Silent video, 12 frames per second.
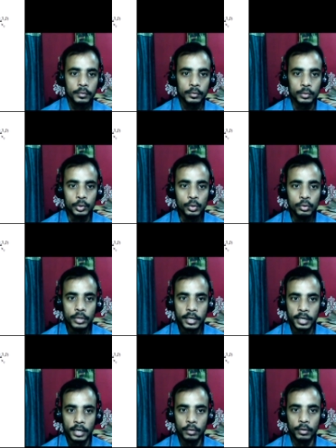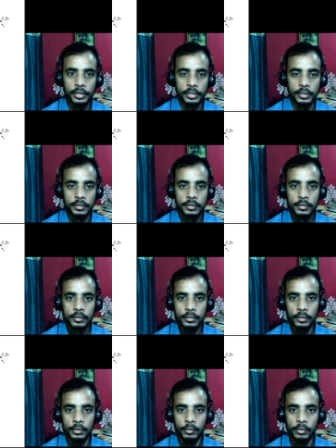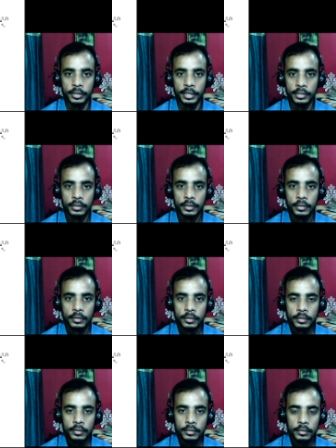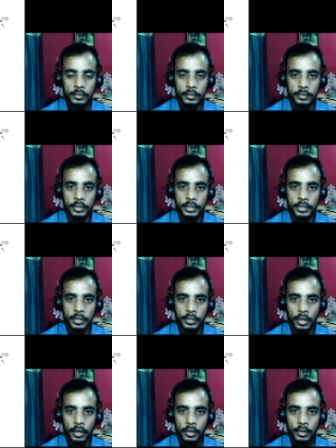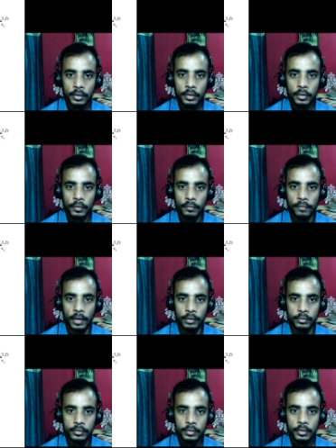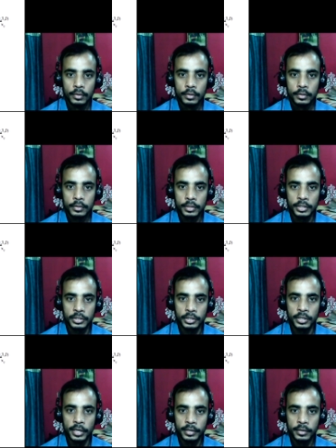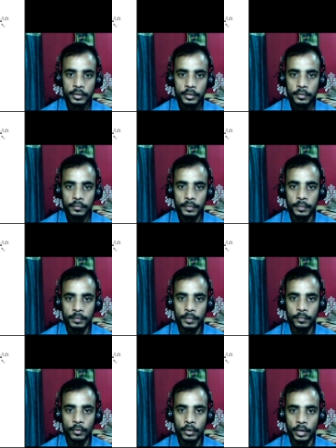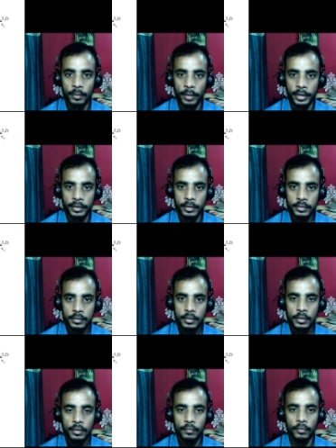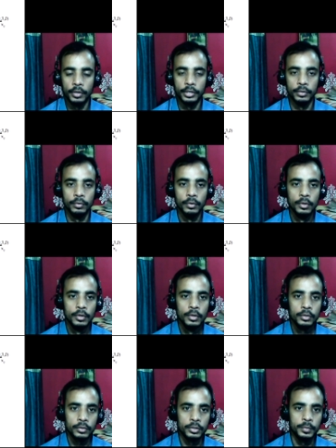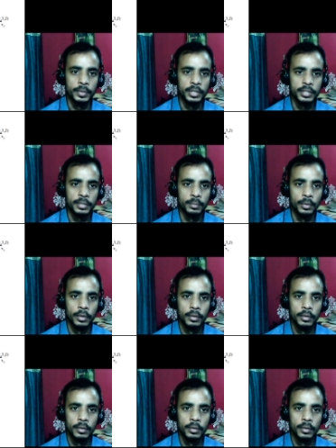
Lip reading: do the calculations, so you will get, these are the values, 69, 54 and minus 42. So it is very simple.